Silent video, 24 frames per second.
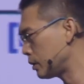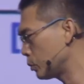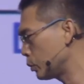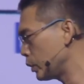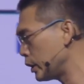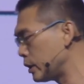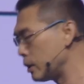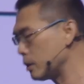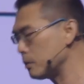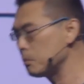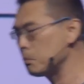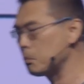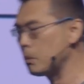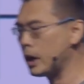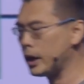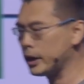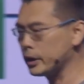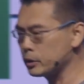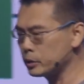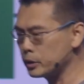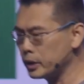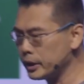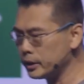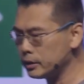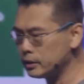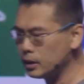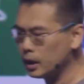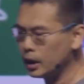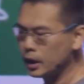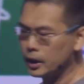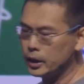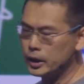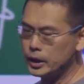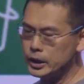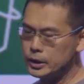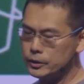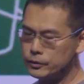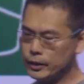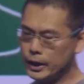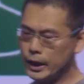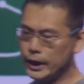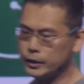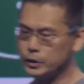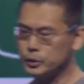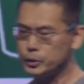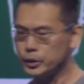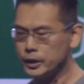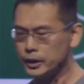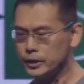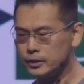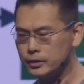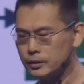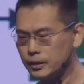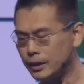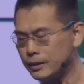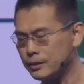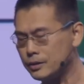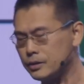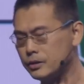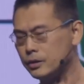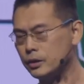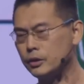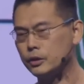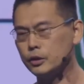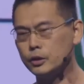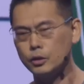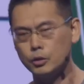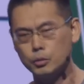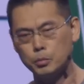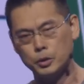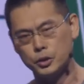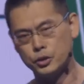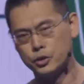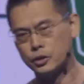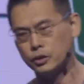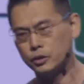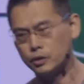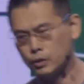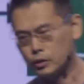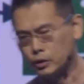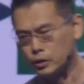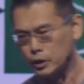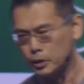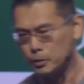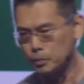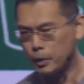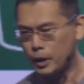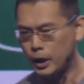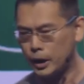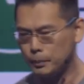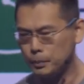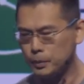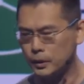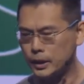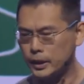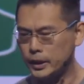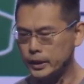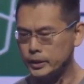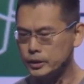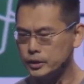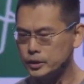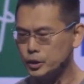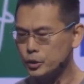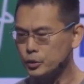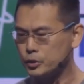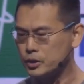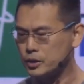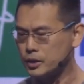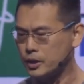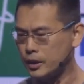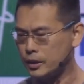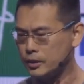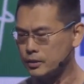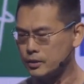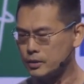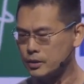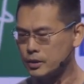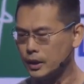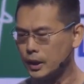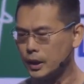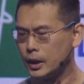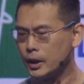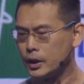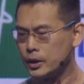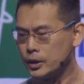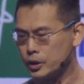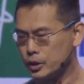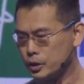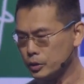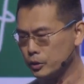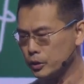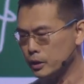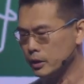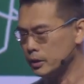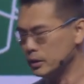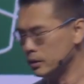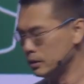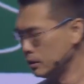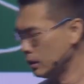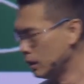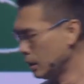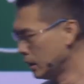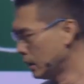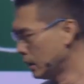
We can migrate, evaluate a single machine learning pipeline use case using